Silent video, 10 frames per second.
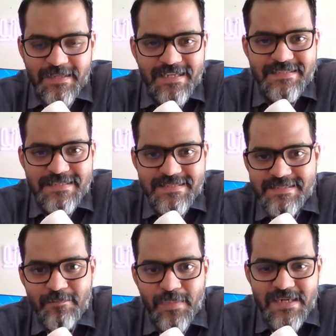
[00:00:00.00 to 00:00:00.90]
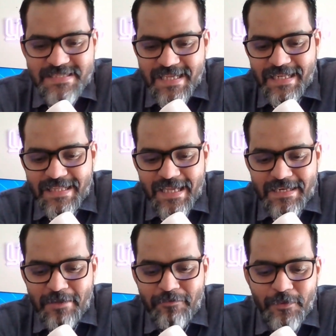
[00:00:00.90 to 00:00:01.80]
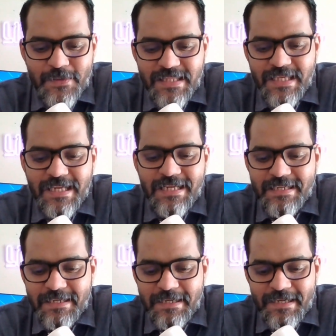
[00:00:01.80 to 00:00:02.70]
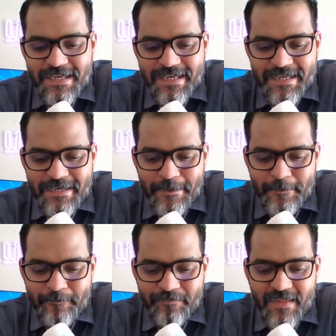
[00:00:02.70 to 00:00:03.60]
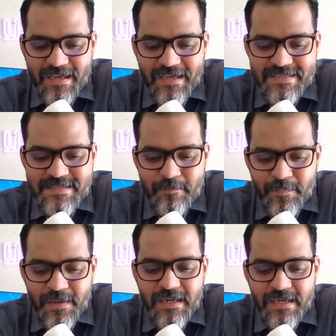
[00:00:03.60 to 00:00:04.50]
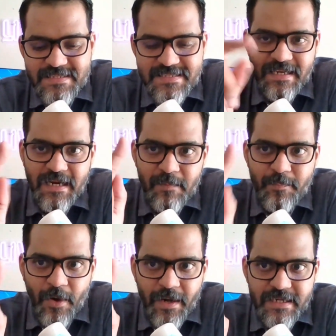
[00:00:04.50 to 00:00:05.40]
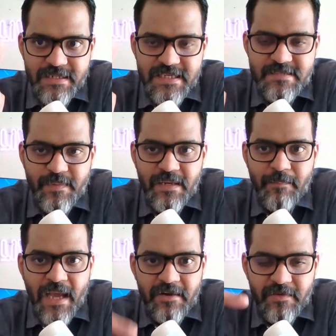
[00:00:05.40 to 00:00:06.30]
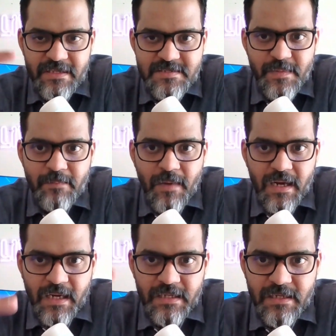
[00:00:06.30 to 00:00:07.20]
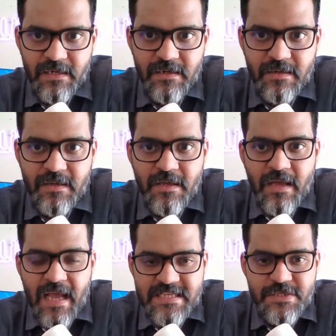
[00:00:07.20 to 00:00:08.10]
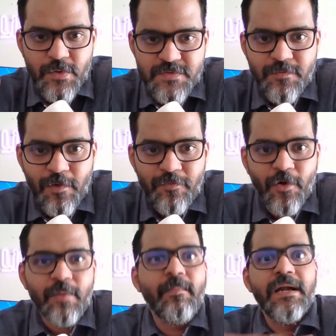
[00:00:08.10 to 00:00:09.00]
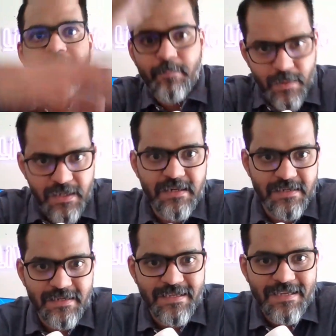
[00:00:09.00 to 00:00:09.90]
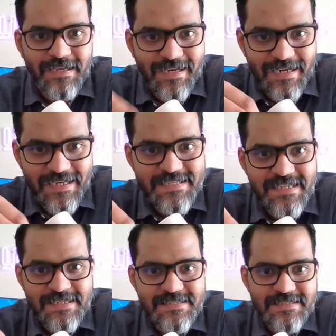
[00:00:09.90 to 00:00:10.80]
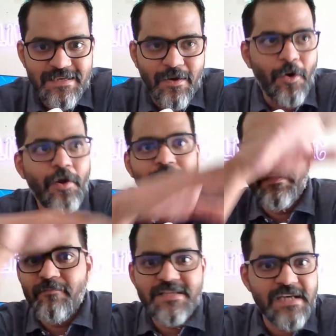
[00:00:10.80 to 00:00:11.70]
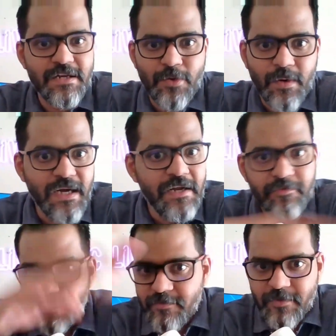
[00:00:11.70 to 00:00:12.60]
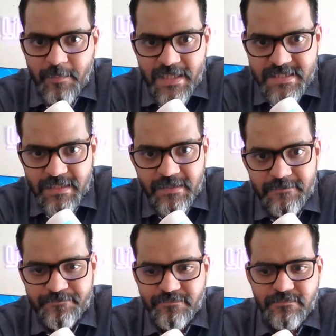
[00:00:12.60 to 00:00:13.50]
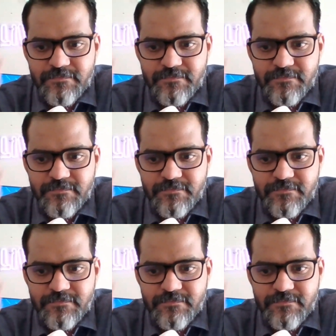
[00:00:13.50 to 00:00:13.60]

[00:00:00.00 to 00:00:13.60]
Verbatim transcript: so there is a simple saying that if you think uh, a simple a single product is being manu- is being marketed as useful for multiple conditions, all of them which are totally different from each other,